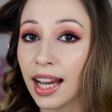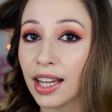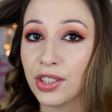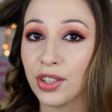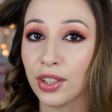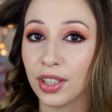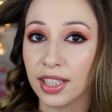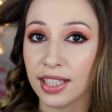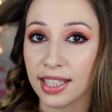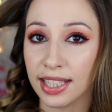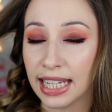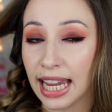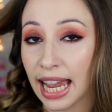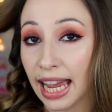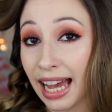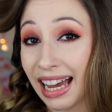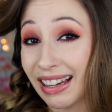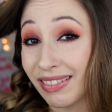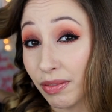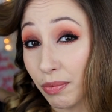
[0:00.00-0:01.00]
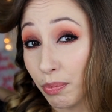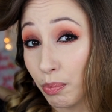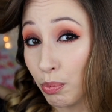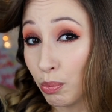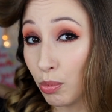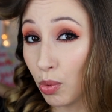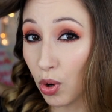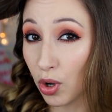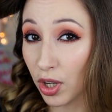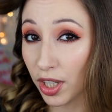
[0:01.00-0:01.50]
As you can see, I have
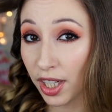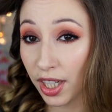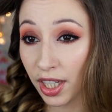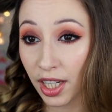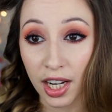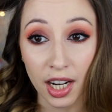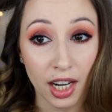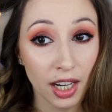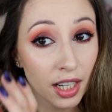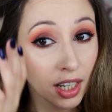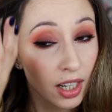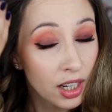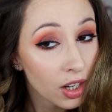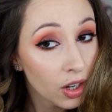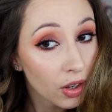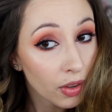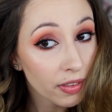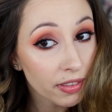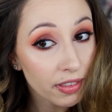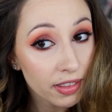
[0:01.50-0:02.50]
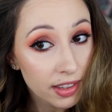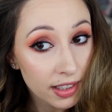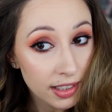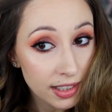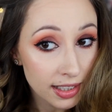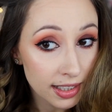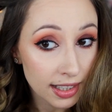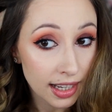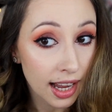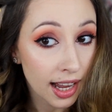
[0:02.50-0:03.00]
more hair on
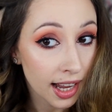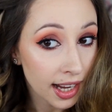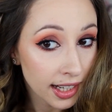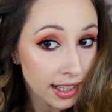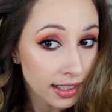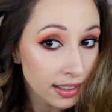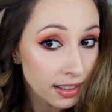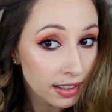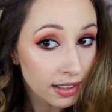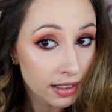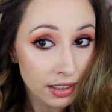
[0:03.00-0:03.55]
this side,